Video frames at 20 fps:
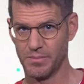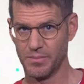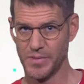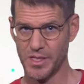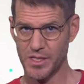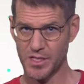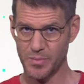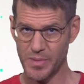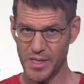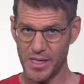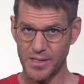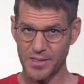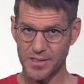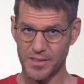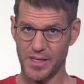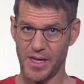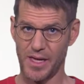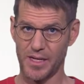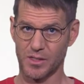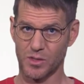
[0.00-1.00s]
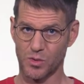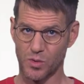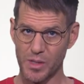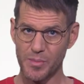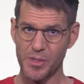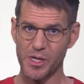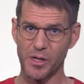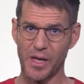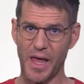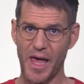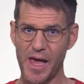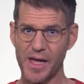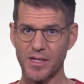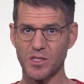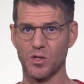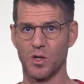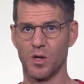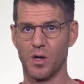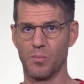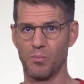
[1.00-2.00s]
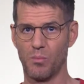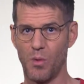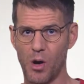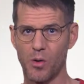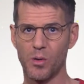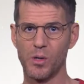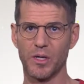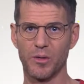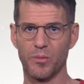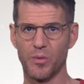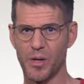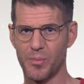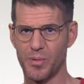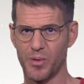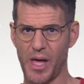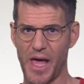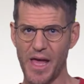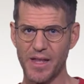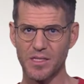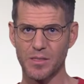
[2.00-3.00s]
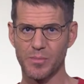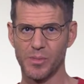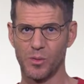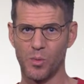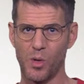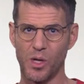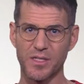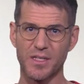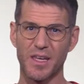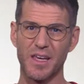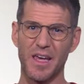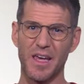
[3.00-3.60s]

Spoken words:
This means that criminal acts or morally reprehensible ones